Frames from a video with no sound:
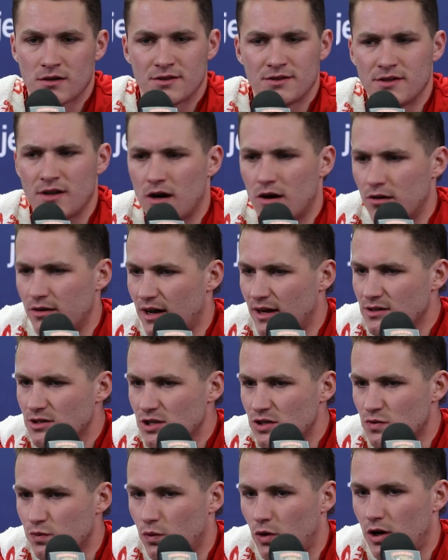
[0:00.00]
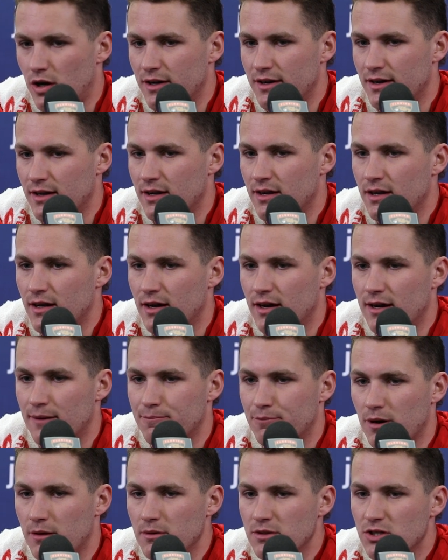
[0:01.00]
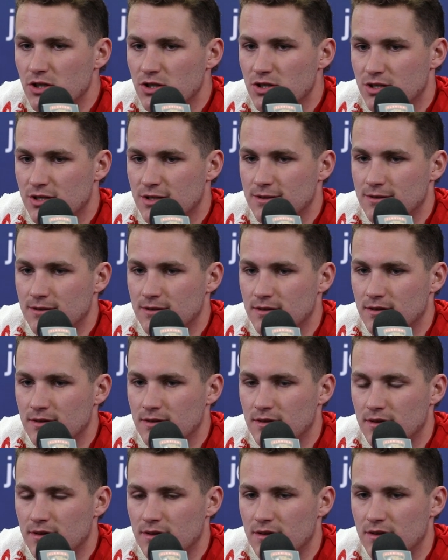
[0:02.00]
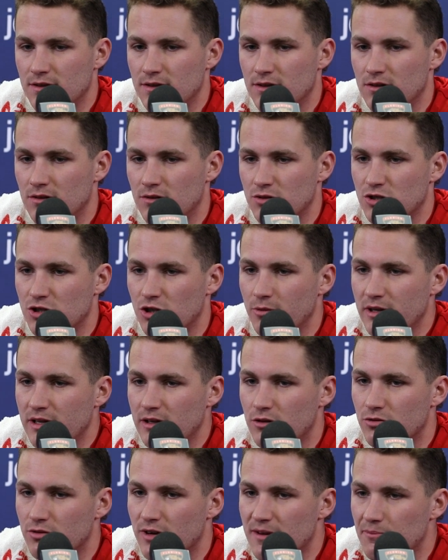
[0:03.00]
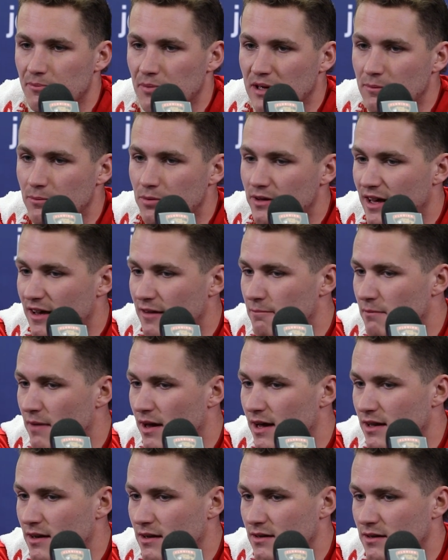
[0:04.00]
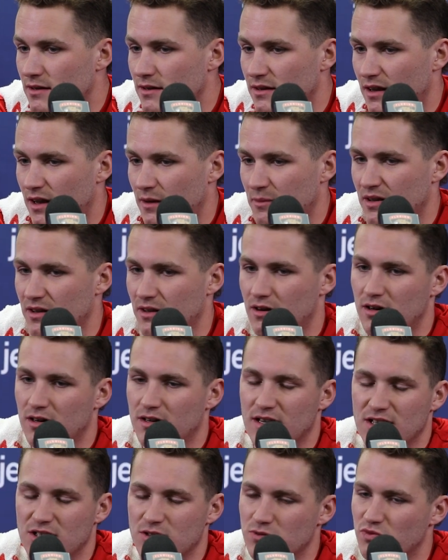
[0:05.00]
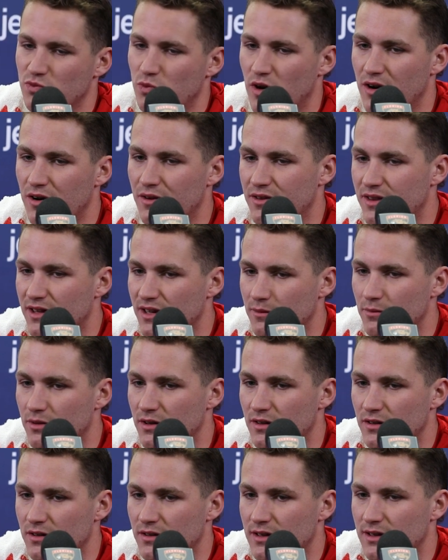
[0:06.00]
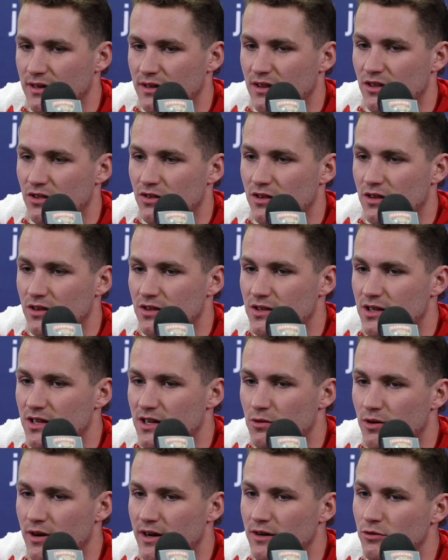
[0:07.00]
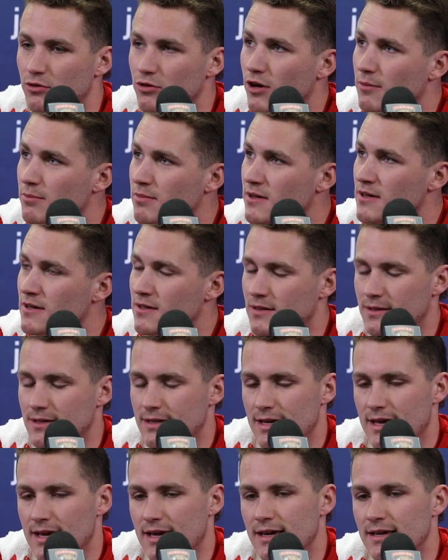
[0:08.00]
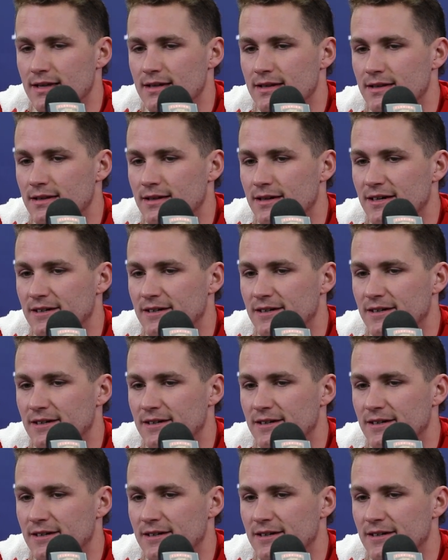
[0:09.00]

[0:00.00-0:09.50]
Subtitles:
No, not just one. Probably just, you know, so many great people I met. I mean, on ice was one thing, but like this is a city where I grew up in, and